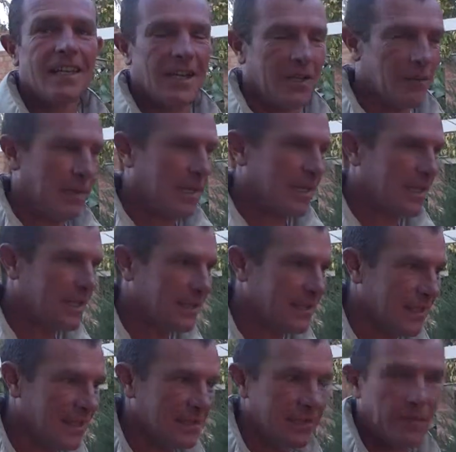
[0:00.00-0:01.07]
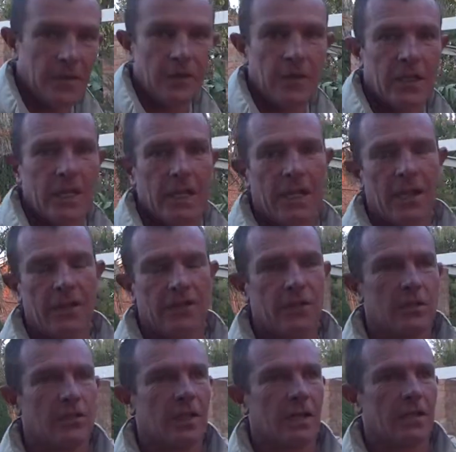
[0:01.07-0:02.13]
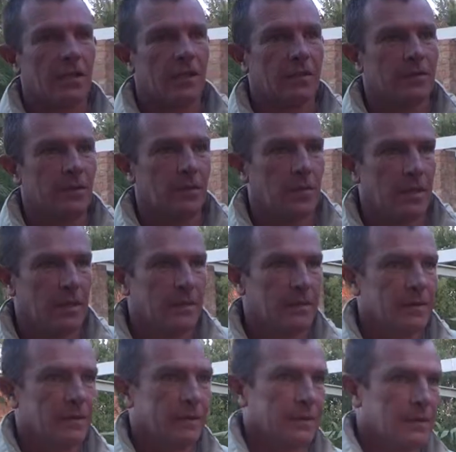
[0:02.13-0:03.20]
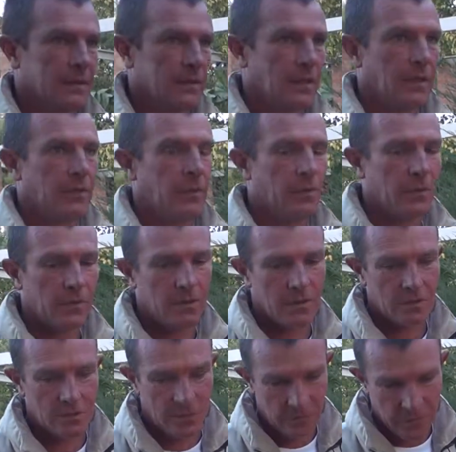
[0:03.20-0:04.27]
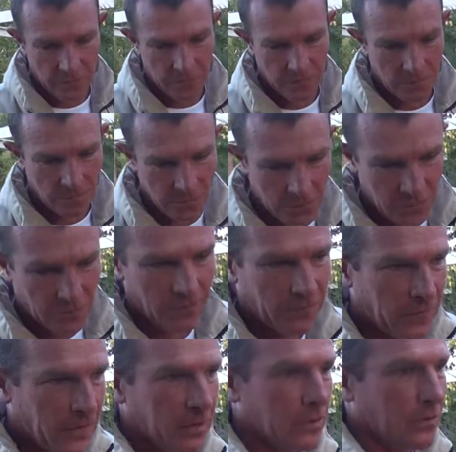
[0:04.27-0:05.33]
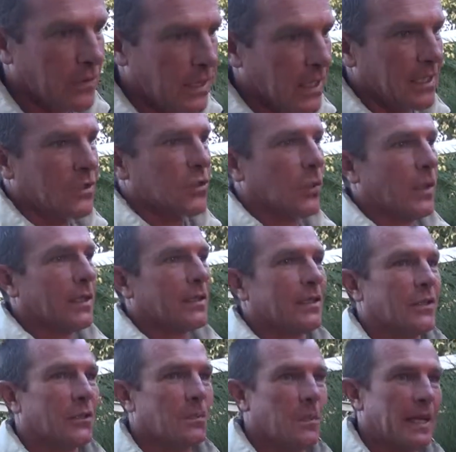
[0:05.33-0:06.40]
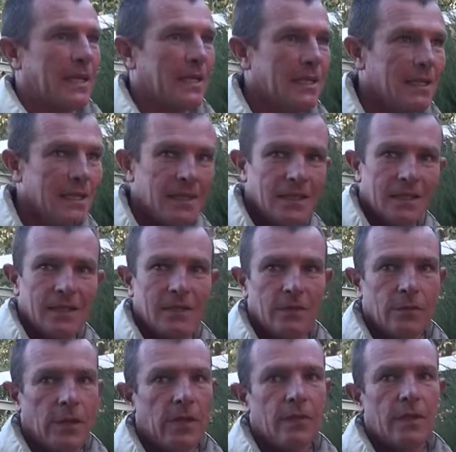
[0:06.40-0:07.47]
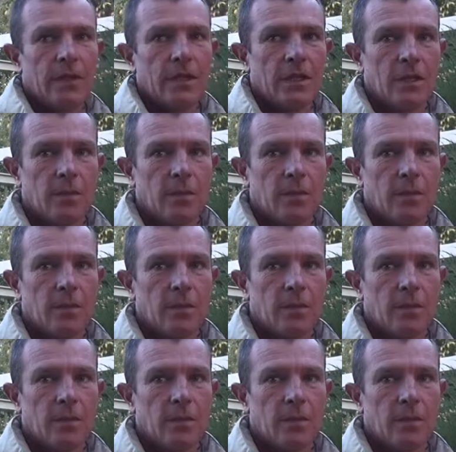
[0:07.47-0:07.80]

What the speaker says: Yeah, you make an alternative. If you get out of your truck, you have to pay. If you put your feet on their soil, you pay. For everything.